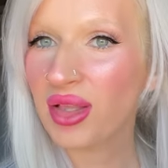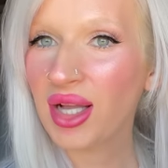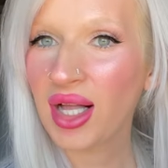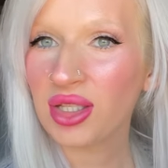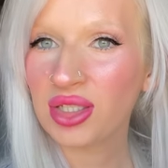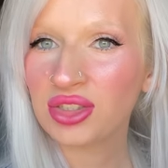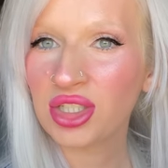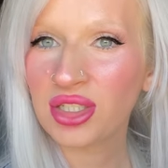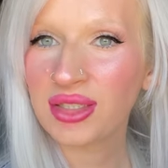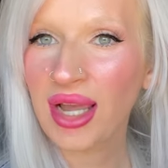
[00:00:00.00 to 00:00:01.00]
color
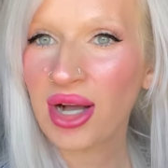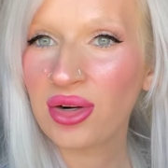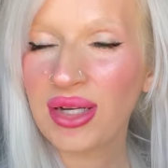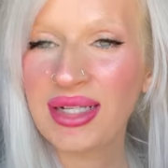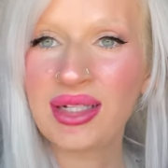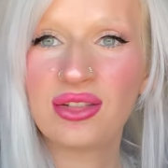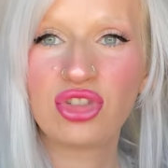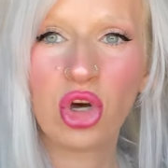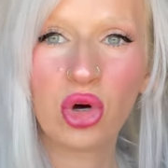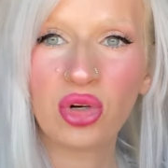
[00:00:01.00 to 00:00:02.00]
turned out. It is
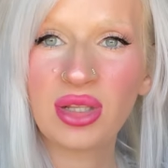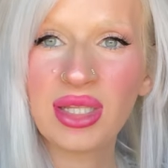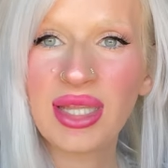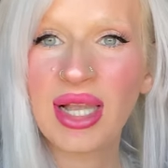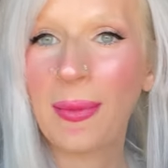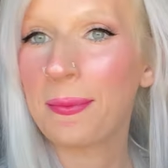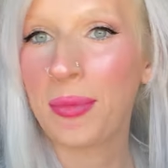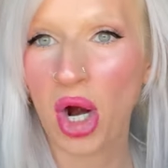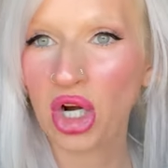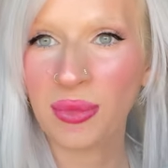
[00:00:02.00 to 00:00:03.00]
totally like a
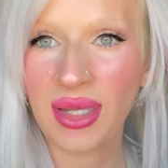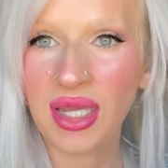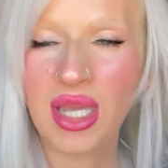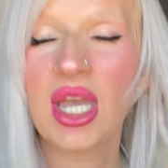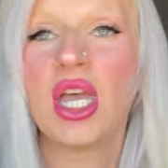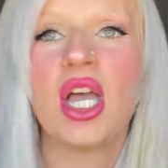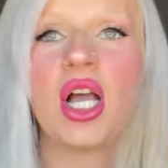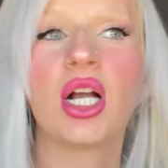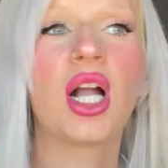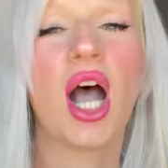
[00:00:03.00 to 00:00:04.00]
Barbie
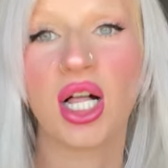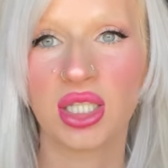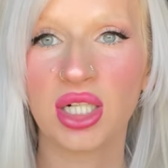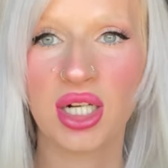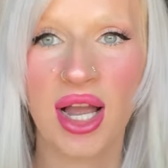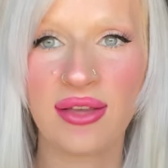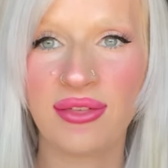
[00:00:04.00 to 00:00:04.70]
color, I